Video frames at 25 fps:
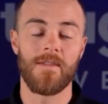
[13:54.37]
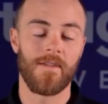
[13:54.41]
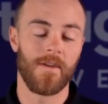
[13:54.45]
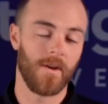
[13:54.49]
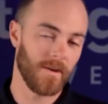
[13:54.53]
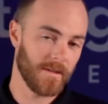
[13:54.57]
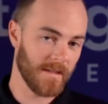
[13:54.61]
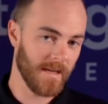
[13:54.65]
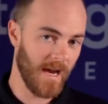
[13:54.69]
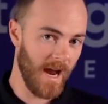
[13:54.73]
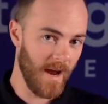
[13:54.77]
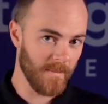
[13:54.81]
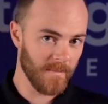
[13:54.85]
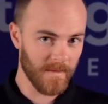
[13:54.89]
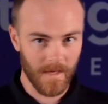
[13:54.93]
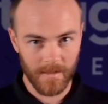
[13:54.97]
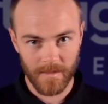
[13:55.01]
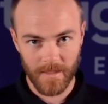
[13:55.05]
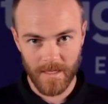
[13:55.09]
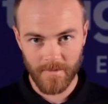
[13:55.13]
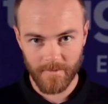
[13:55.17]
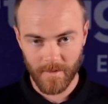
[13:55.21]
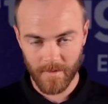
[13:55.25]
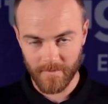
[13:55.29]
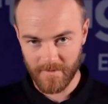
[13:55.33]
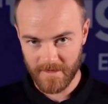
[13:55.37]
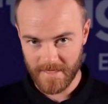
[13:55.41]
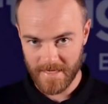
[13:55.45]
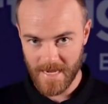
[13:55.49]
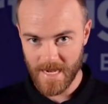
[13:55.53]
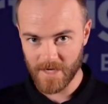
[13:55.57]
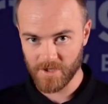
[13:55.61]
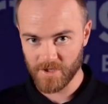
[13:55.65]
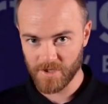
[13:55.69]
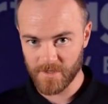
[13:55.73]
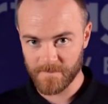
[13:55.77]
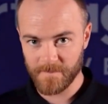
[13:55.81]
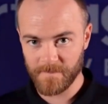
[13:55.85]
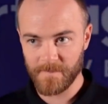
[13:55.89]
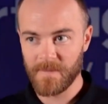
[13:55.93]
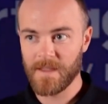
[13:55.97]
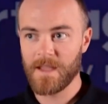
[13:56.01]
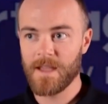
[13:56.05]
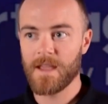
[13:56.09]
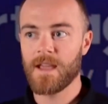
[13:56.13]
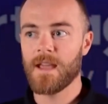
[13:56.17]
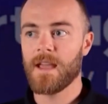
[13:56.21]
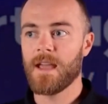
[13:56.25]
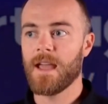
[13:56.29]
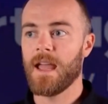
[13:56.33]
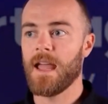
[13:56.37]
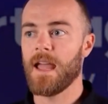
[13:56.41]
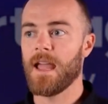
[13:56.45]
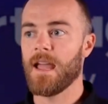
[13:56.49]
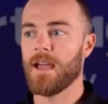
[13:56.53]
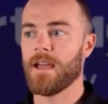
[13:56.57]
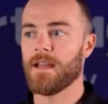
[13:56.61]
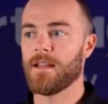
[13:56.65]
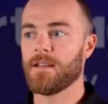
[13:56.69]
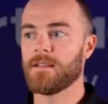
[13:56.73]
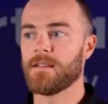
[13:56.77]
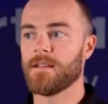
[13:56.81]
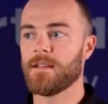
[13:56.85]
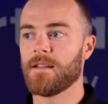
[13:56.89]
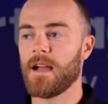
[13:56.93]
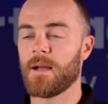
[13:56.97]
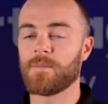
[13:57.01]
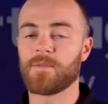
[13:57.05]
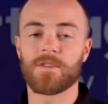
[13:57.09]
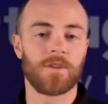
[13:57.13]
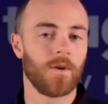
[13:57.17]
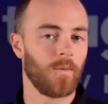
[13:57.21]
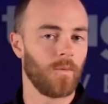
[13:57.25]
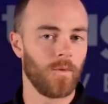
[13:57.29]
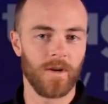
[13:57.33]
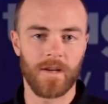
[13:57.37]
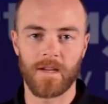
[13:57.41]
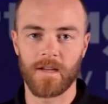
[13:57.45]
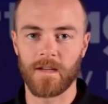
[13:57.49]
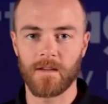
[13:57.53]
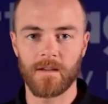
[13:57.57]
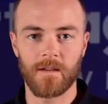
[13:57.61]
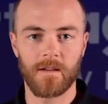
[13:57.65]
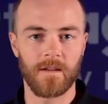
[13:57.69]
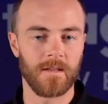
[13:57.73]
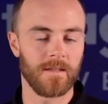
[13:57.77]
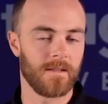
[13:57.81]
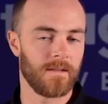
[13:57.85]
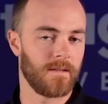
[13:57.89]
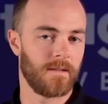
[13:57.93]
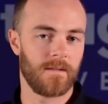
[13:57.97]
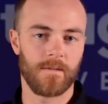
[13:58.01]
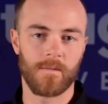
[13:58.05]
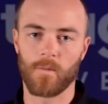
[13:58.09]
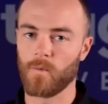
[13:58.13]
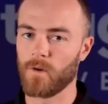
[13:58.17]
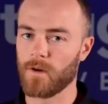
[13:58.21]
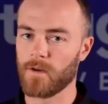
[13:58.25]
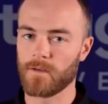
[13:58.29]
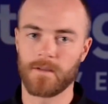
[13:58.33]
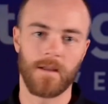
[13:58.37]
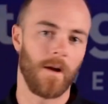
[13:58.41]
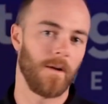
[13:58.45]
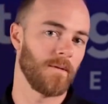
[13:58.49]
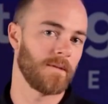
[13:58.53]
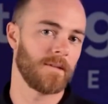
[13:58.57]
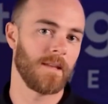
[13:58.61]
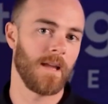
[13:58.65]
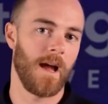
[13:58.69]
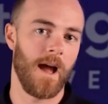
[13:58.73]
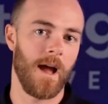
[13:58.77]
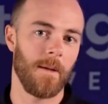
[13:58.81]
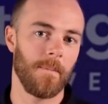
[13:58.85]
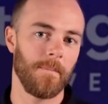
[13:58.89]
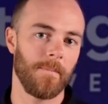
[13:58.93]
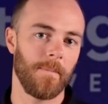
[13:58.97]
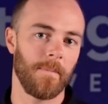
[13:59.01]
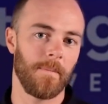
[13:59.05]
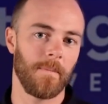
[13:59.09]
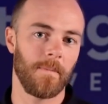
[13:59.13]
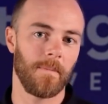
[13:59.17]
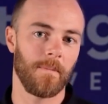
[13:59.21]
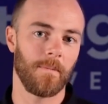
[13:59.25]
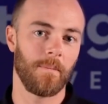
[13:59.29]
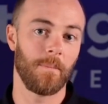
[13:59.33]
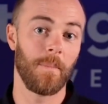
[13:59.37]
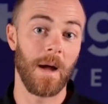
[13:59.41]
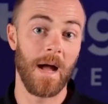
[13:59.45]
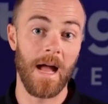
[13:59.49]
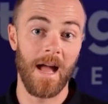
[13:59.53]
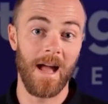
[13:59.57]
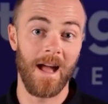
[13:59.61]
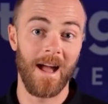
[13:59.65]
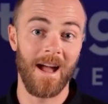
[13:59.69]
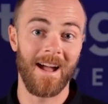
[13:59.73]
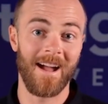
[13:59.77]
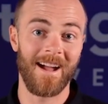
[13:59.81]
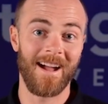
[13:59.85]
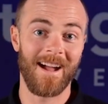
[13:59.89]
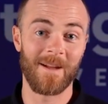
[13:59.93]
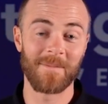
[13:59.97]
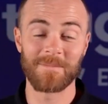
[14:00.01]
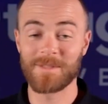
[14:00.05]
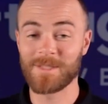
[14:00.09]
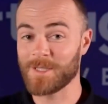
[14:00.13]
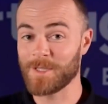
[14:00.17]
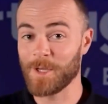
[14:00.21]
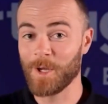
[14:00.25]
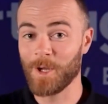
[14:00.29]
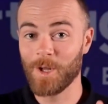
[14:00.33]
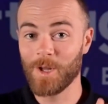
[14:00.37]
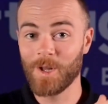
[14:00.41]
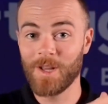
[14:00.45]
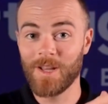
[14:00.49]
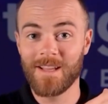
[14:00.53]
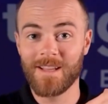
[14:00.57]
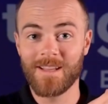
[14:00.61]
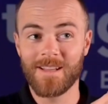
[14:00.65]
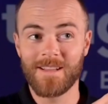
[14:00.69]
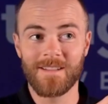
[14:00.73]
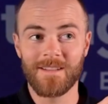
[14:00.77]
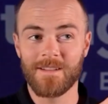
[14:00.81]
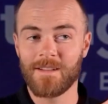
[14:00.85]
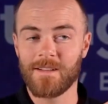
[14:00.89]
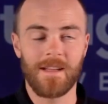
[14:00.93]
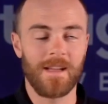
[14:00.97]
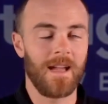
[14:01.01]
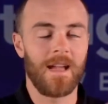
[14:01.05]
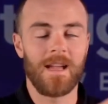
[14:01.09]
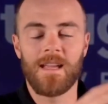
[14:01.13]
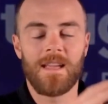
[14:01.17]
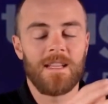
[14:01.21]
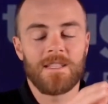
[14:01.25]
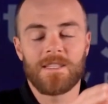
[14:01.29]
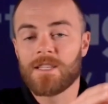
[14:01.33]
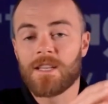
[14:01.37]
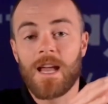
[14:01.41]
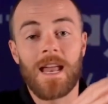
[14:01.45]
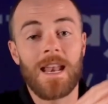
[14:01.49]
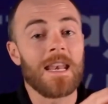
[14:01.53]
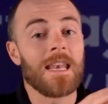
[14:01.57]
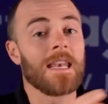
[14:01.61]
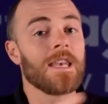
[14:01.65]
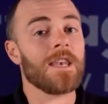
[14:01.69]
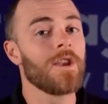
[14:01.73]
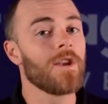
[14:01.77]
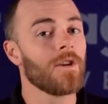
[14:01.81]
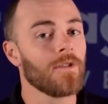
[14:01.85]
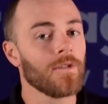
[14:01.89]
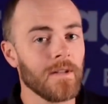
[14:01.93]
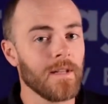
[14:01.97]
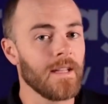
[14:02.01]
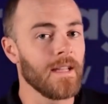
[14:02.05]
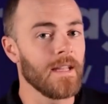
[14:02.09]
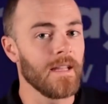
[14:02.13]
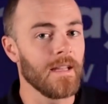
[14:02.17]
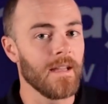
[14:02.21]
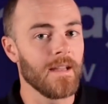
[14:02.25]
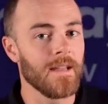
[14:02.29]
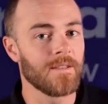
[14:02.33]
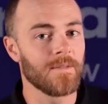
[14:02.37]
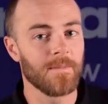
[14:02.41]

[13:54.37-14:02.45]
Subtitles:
There are times I'll leave on vacation and I'm still working because the work don't stop, but I'm still, it's not nearly